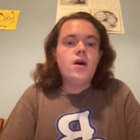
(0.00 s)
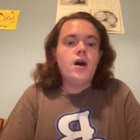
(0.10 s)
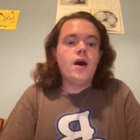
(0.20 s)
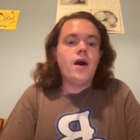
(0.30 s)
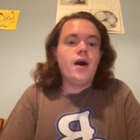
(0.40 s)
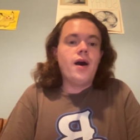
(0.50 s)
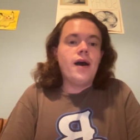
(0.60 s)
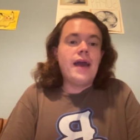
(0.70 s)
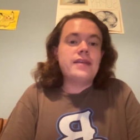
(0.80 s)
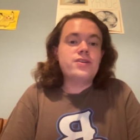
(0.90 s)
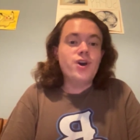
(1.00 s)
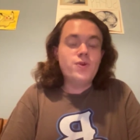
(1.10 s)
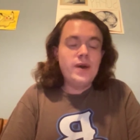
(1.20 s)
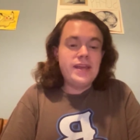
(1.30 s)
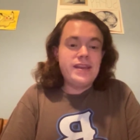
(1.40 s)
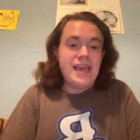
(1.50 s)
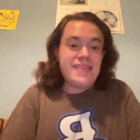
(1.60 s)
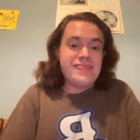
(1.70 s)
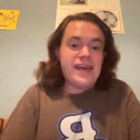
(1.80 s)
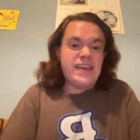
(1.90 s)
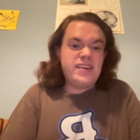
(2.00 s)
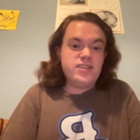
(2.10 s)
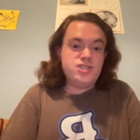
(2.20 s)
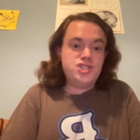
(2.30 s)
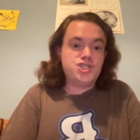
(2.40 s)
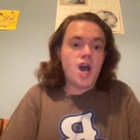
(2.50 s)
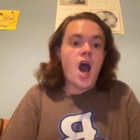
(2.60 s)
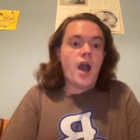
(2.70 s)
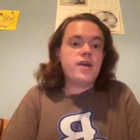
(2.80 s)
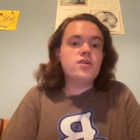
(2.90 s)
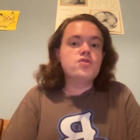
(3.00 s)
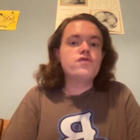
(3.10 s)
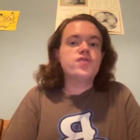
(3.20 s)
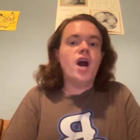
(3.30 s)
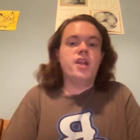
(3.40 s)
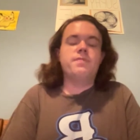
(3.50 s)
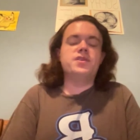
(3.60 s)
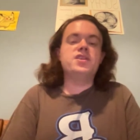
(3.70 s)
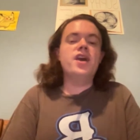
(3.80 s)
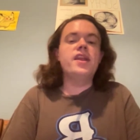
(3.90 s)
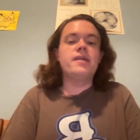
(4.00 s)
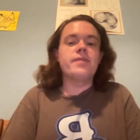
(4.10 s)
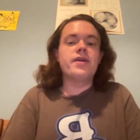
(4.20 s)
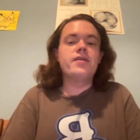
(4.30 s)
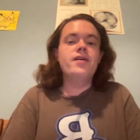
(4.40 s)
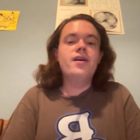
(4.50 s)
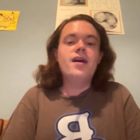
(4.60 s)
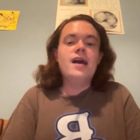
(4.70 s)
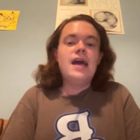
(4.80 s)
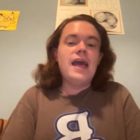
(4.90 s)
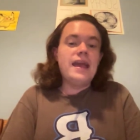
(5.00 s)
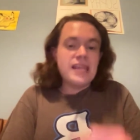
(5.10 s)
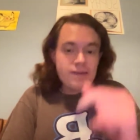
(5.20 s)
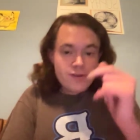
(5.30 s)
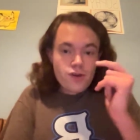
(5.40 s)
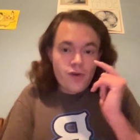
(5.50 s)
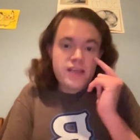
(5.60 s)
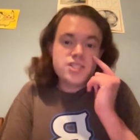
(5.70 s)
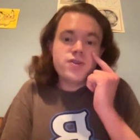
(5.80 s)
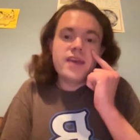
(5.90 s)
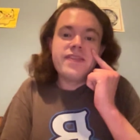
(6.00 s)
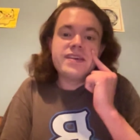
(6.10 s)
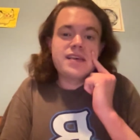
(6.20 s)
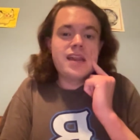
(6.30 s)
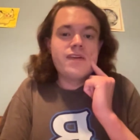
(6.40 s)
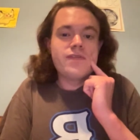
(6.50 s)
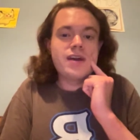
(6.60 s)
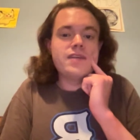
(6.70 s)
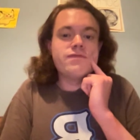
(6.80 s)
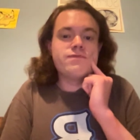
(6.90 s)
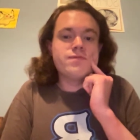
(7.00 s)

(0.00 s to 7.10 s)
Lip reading: and Goodwin in like shock. You've got to be kidding me. And even Eraser, I think, is kind of